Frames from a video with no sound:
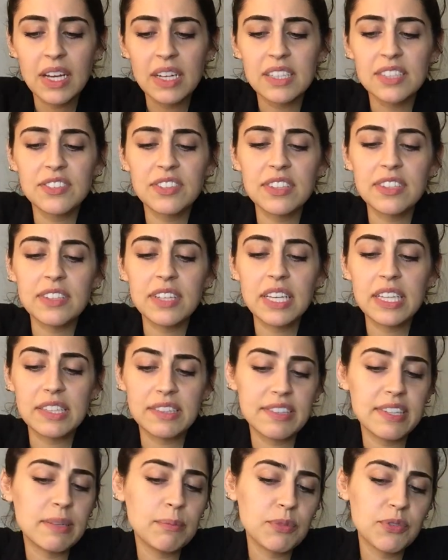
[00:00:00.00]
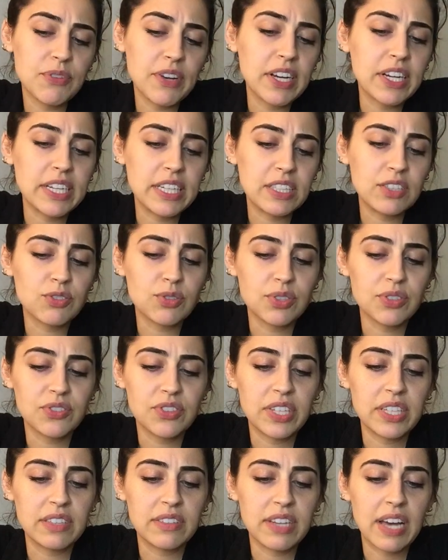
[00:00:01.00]
Because it, it seems very
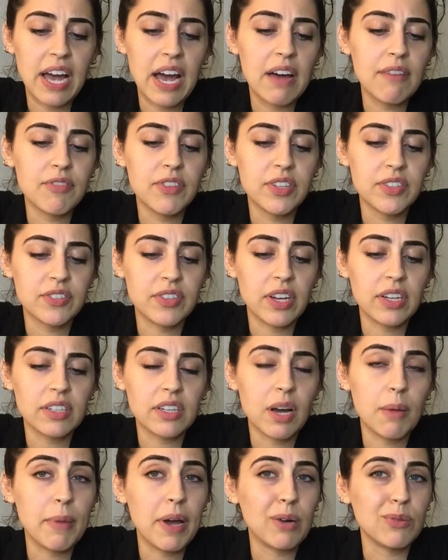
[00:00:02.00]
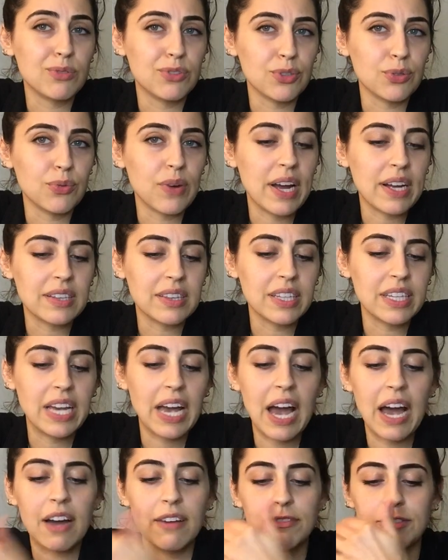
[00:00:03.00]
interesting to have the sun come out directly
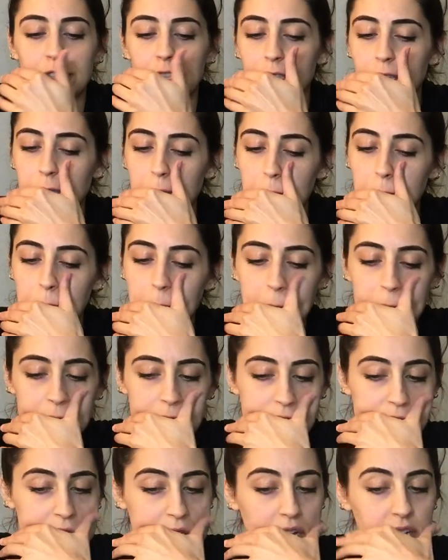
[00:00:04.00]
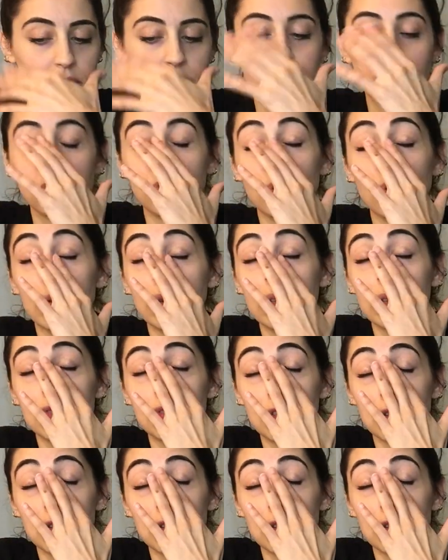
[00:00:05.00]
after the Ten of Swords.